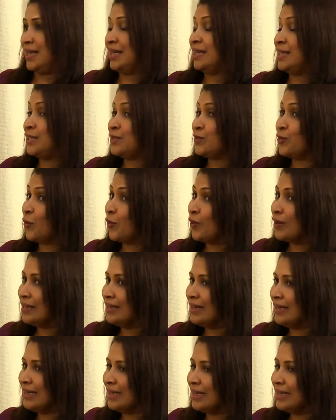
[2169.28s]
It is
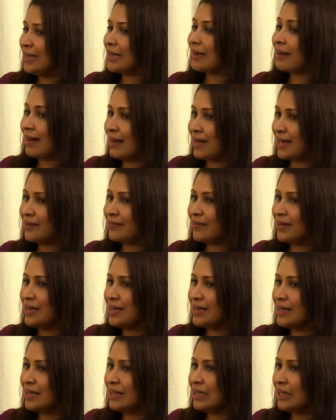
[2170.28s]
only
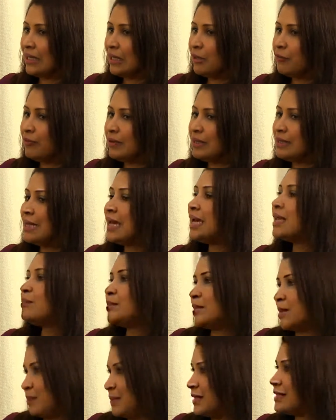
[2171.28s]
relevant if it
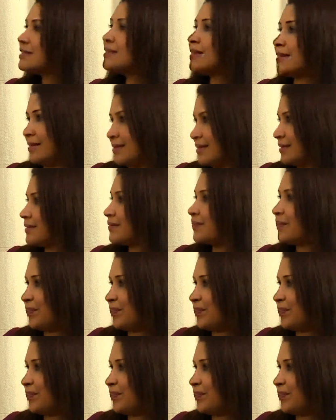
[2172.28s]
helps the business.